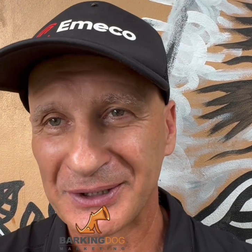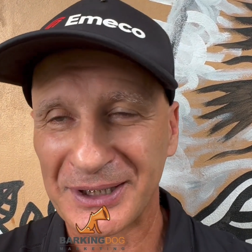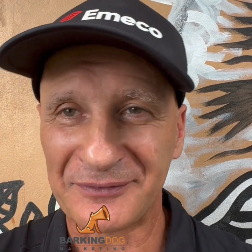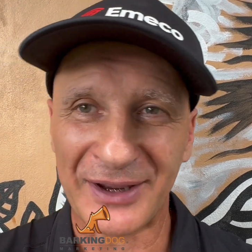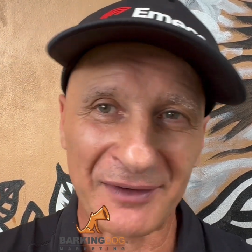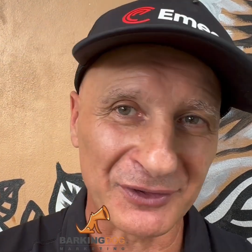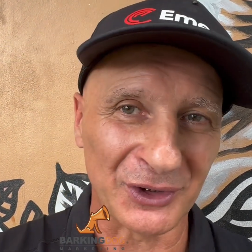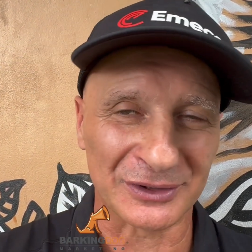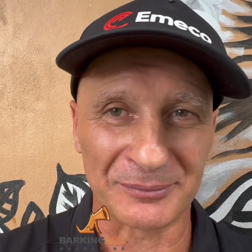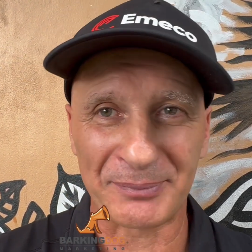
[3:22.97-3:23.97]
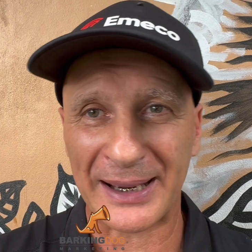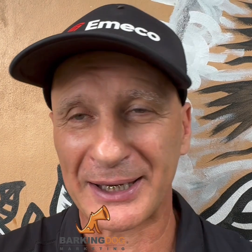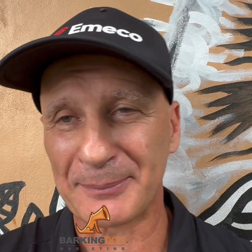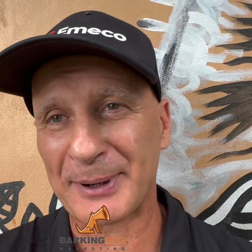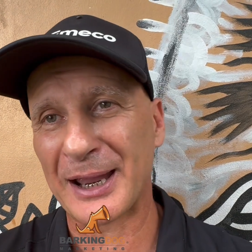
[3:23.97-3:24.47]
If you haven't got the
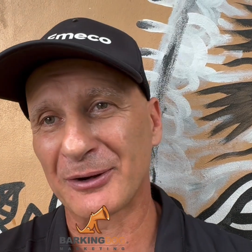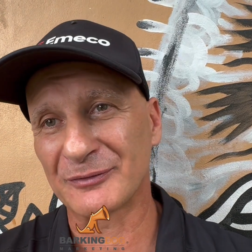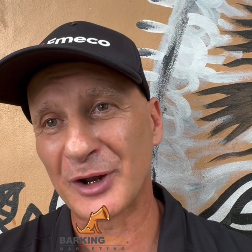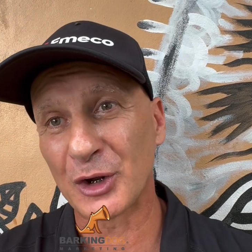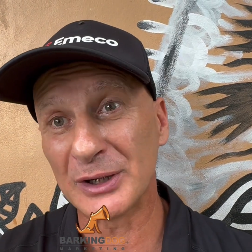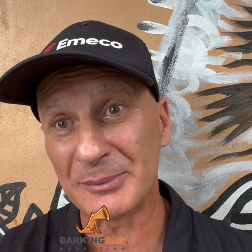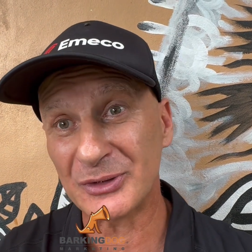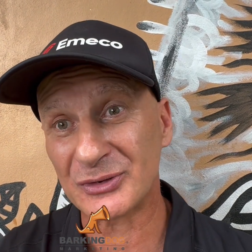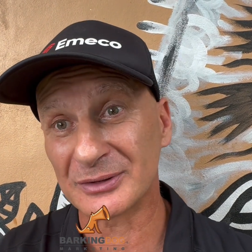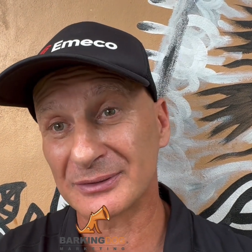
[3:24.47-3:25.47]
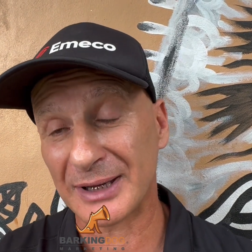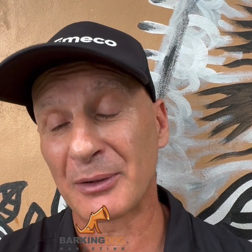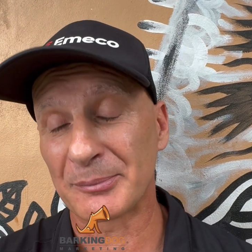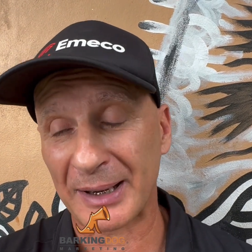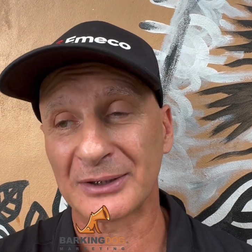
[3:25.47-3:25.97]
backing power of No Limits, and
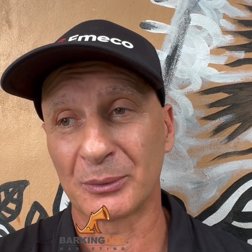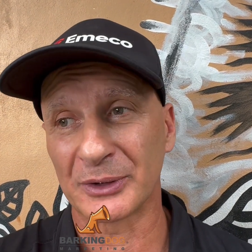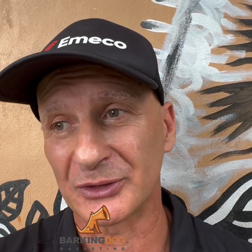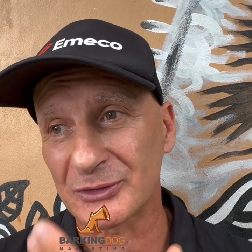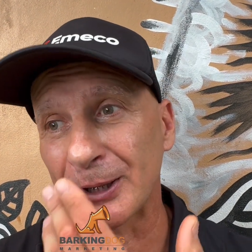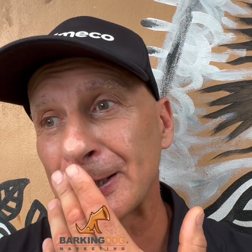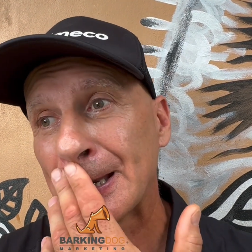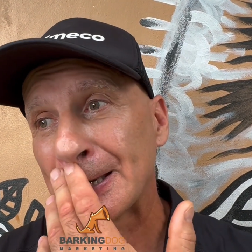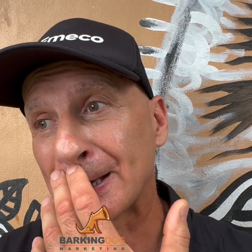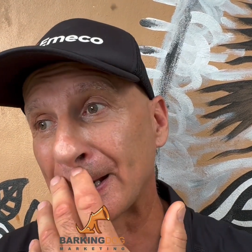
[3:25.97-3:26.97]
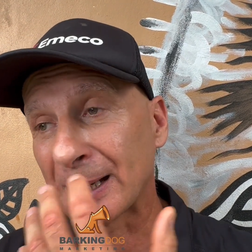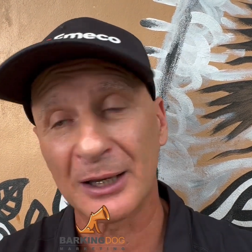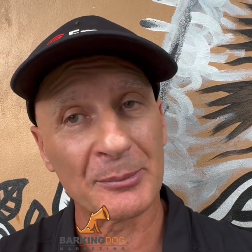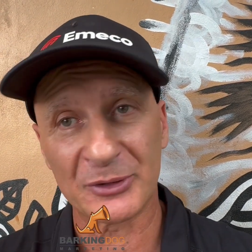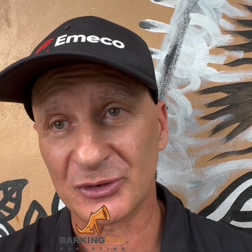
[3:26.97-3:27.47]
going back to what you said, No
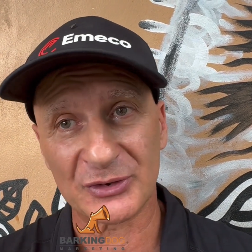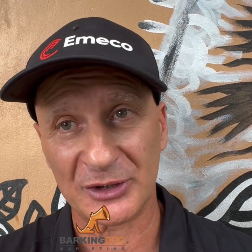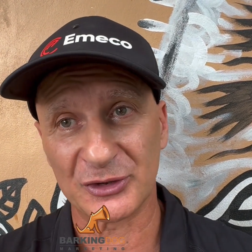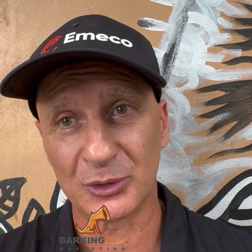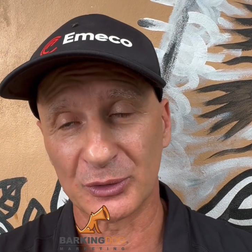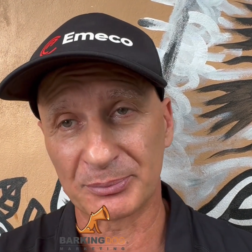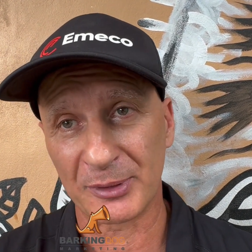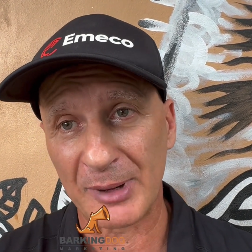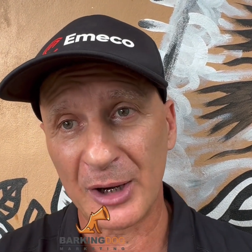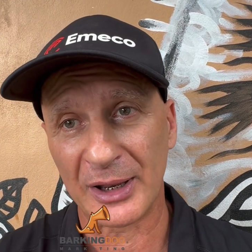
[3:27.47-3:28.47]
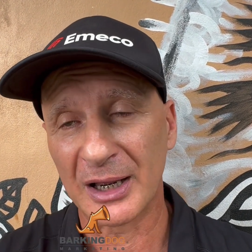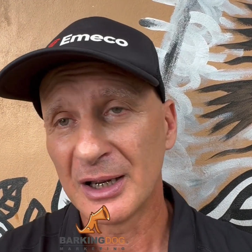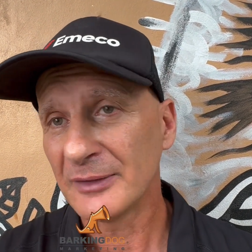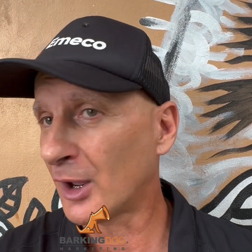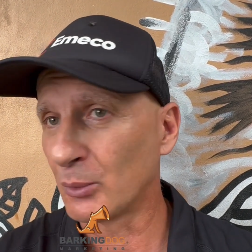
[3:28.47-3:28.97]
Limits is such a good promoter,
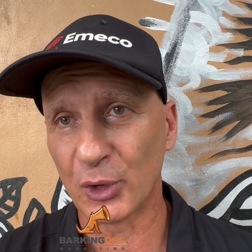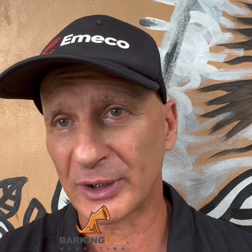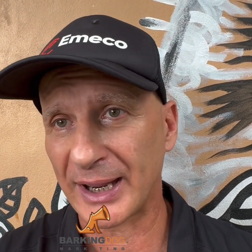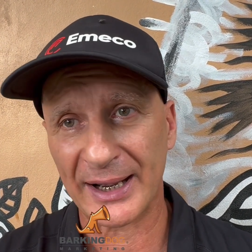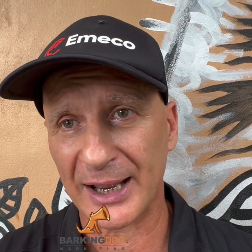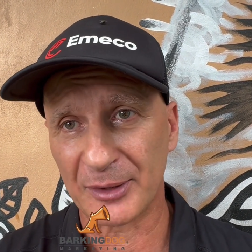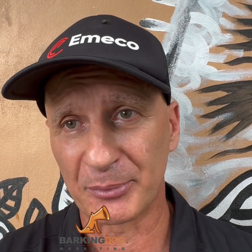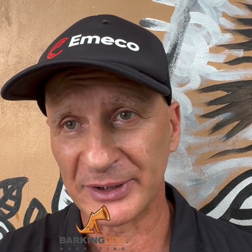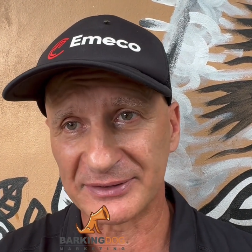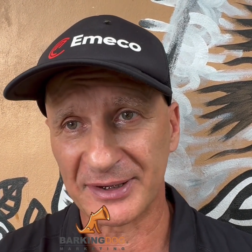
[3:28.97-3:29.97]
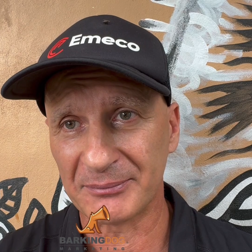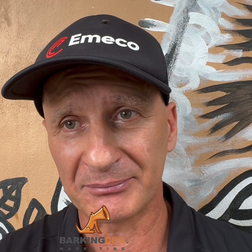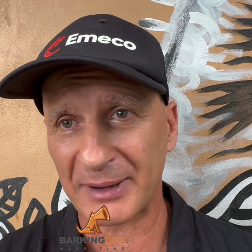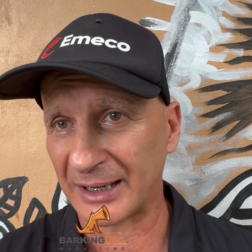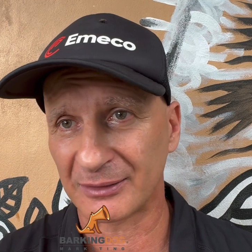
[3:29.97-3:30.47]
they'll work out how to bring Tim
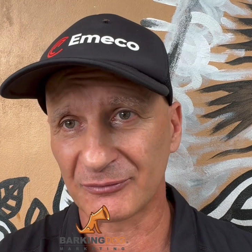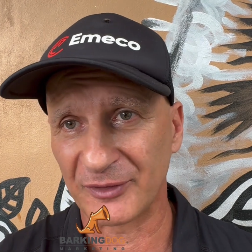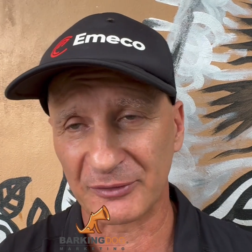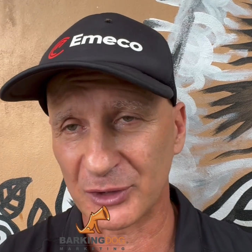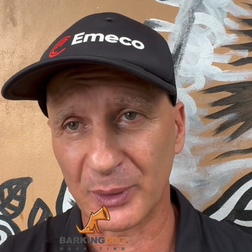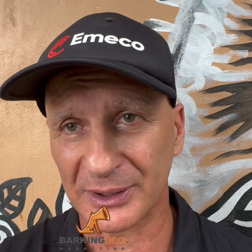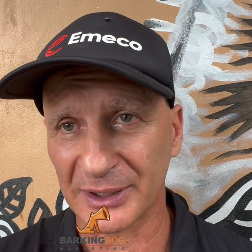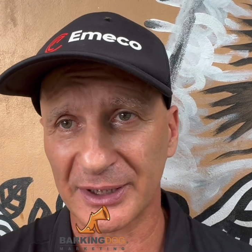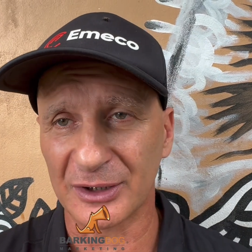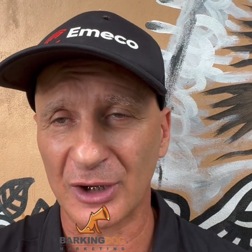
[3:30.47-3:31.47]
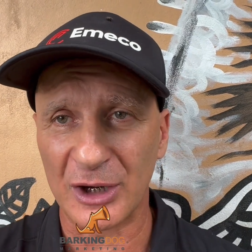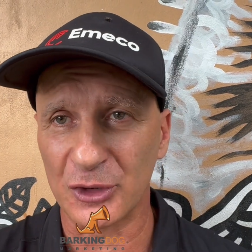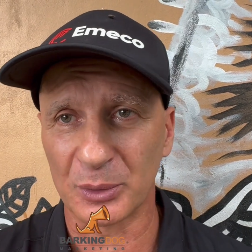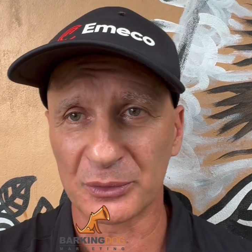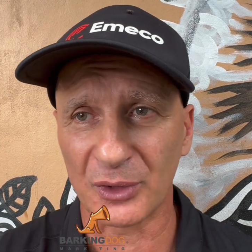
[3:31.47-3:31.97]
back very quickly and
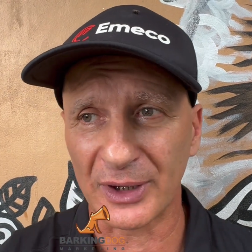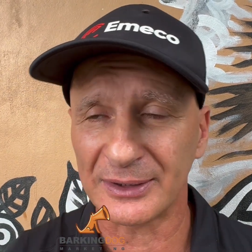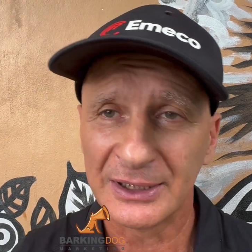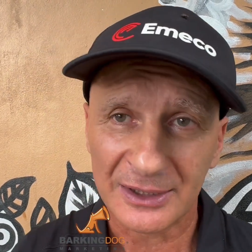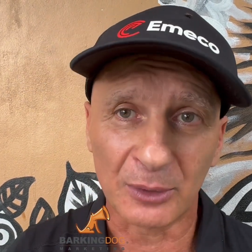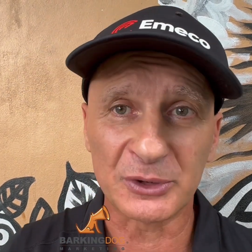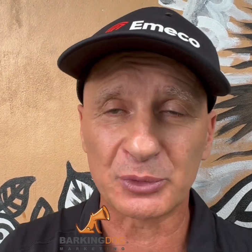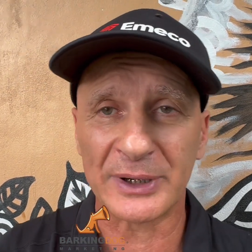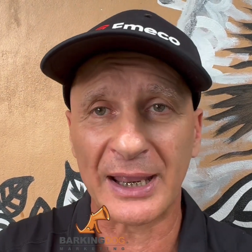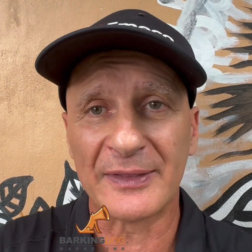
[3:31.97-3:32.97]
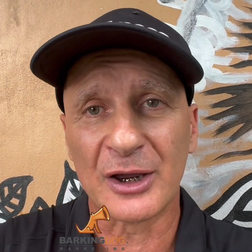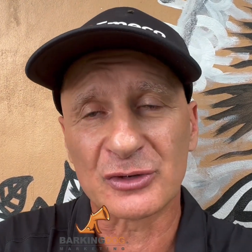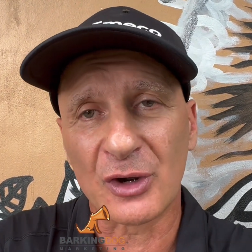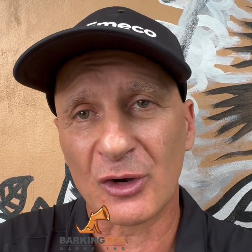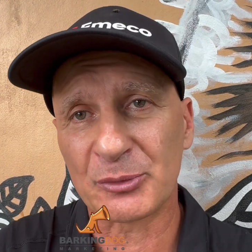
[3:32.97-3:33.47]
do it right. I wish we had those
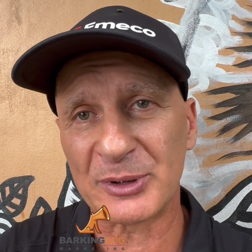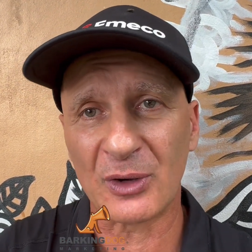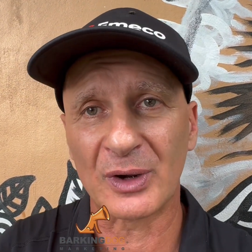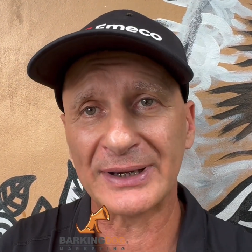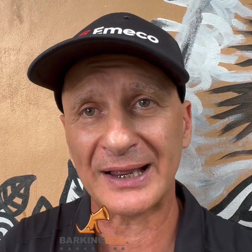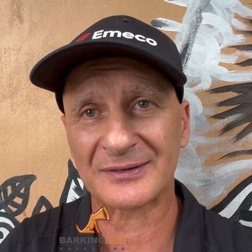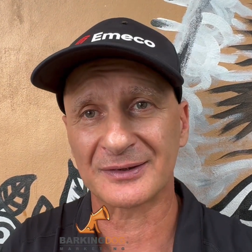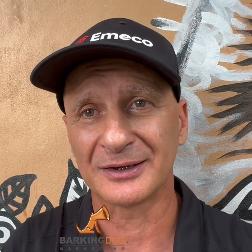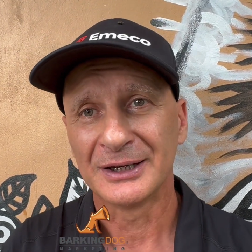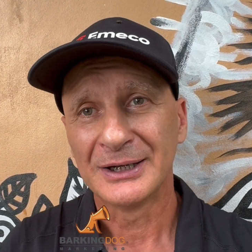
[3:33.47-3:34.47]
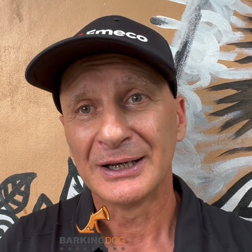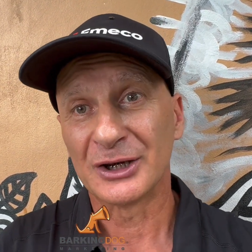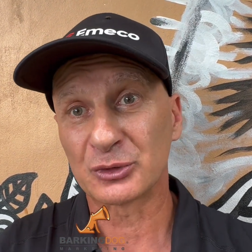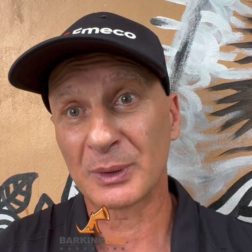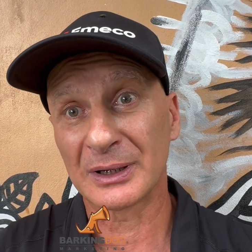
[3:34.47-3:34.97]
guys behind us
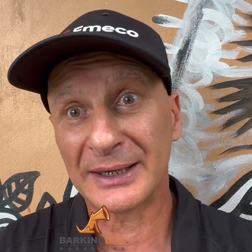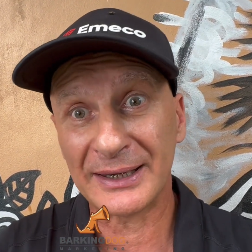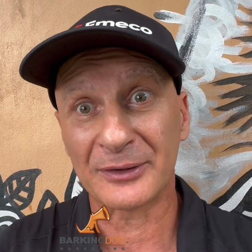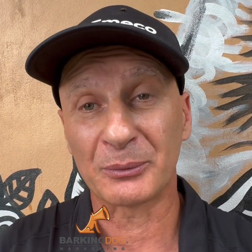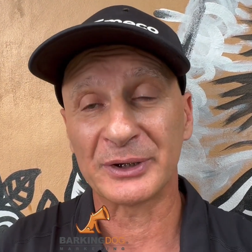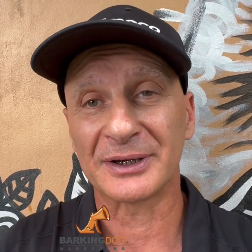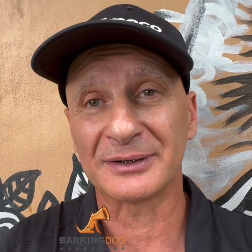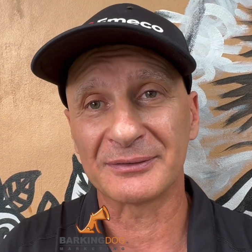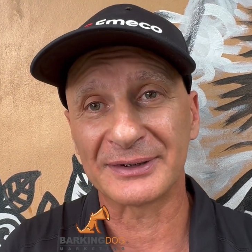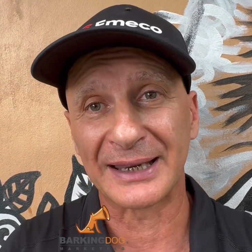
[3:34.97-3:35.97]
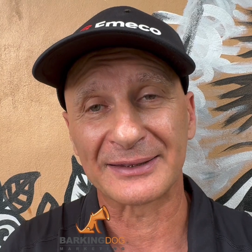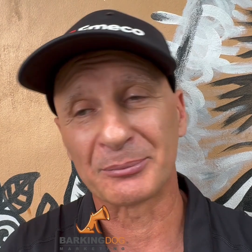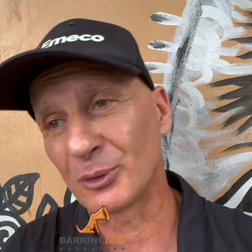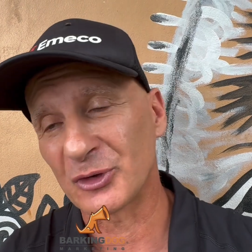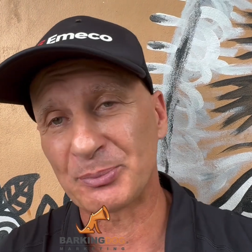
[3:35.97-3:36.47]
as well here, that we could get the
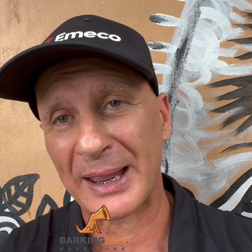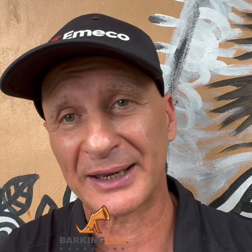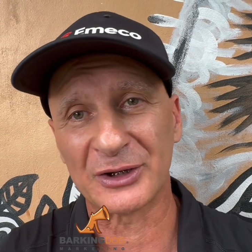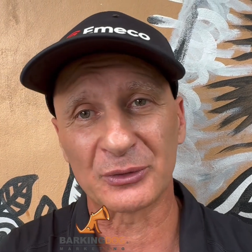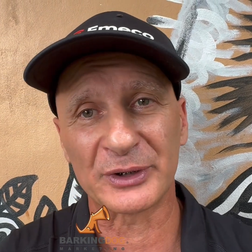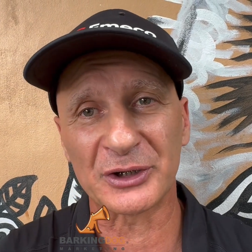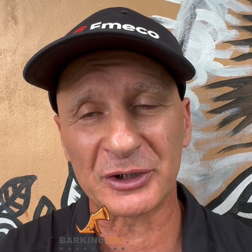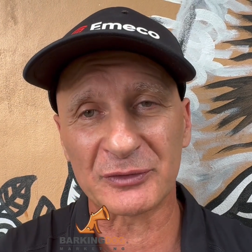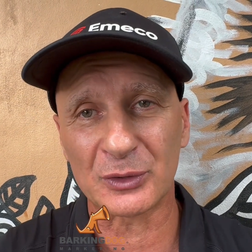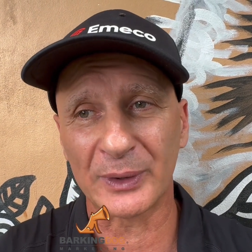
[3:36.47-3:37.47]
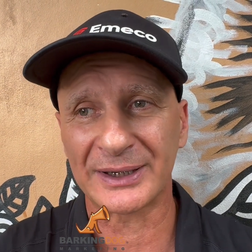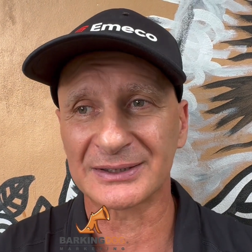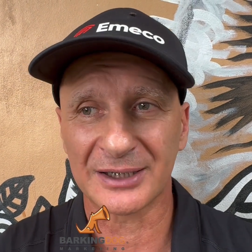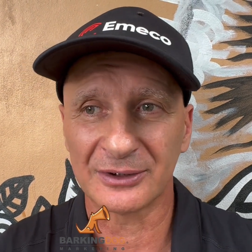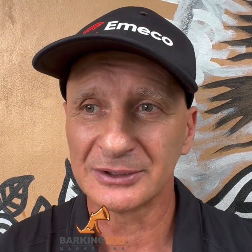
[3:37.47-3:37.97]
boys back in the ring even quicker.
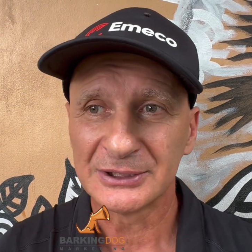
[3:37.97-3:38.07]
So